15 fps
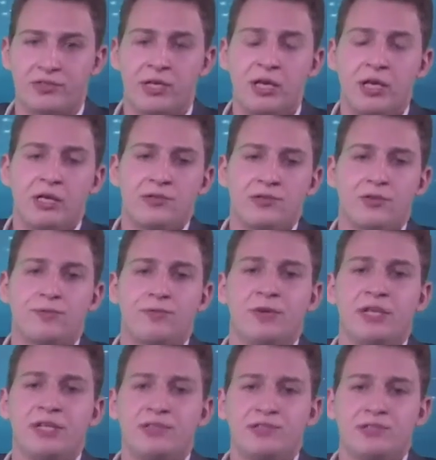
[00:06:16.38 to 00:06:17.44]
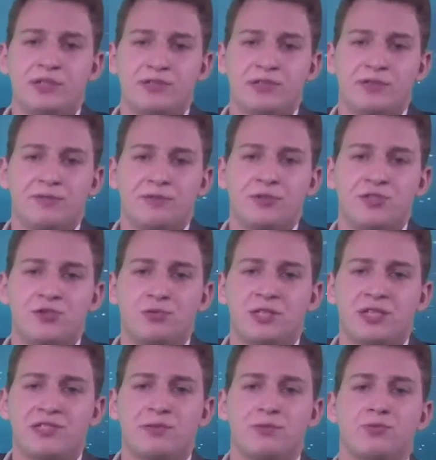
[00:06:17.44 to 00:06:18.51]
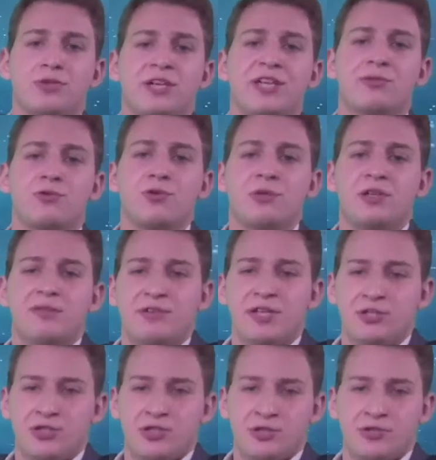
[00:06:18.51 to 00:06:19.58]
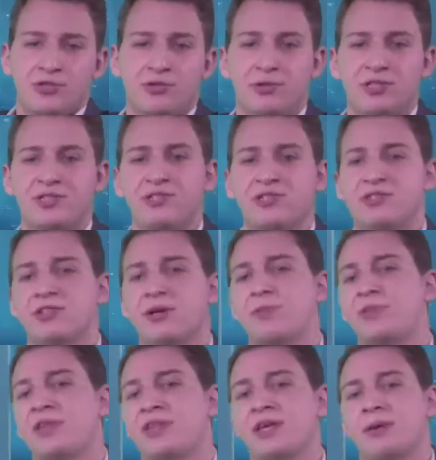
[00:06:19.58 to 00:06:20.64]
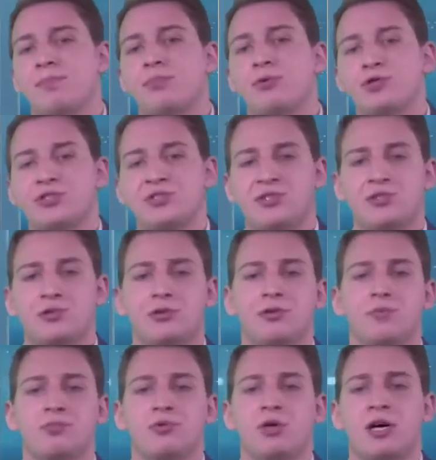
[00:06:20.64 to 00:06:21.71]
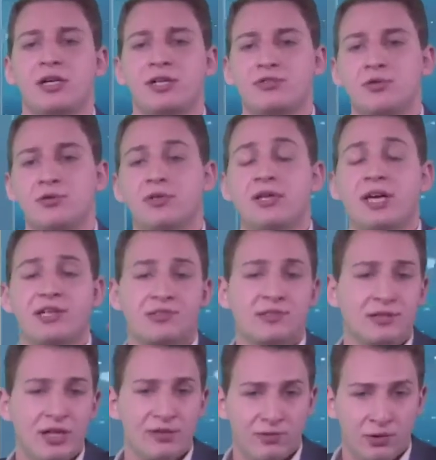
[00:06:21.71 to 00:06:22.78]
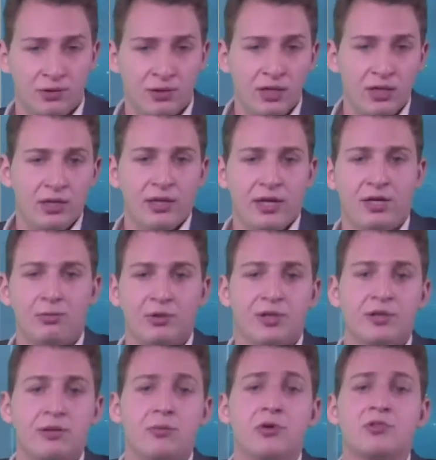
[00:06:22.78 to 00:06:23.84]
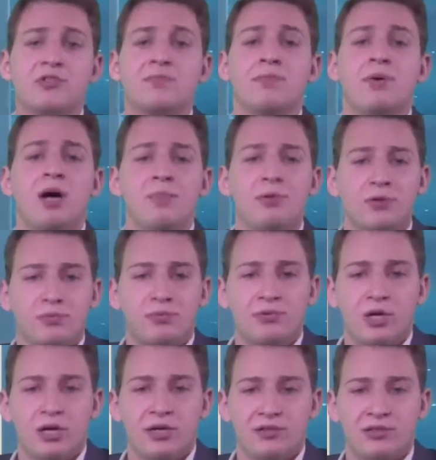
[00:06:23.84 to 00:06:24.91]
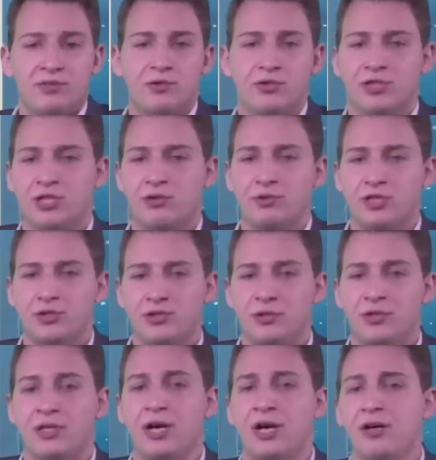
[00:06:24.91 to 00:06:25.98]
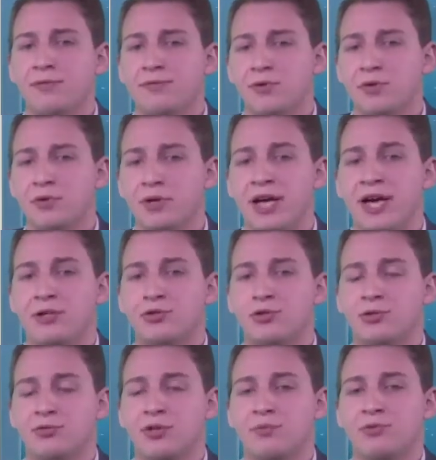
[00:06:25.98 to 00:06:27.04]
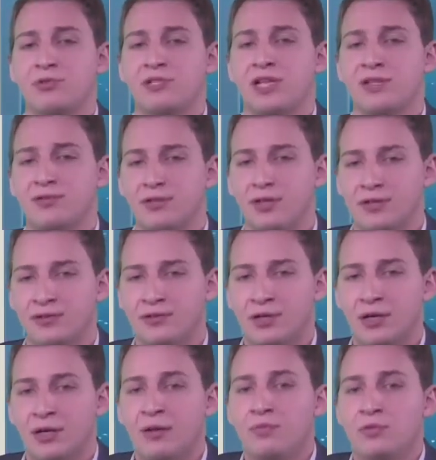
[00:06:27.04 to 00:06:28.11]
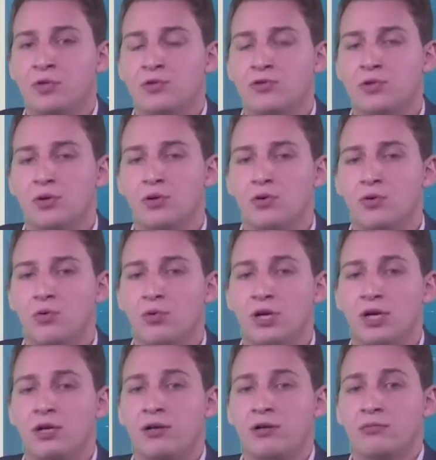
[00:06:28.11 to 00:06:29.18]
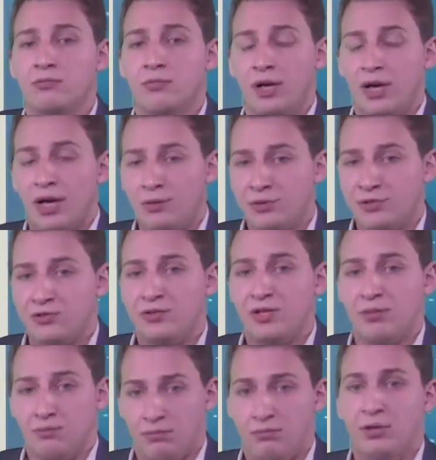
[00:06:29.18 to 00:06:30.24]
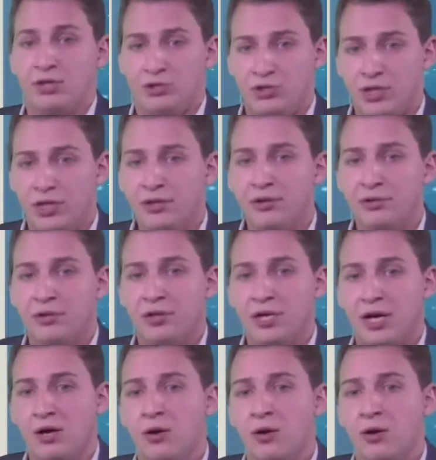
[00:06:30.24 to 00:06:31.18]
So for instance, the first one is a breakthrough innovation. So this is something that pushes a certain product to the next level. And one of the most popular products of our generation, the iPhone, actually represents this. So when I was much younger than now,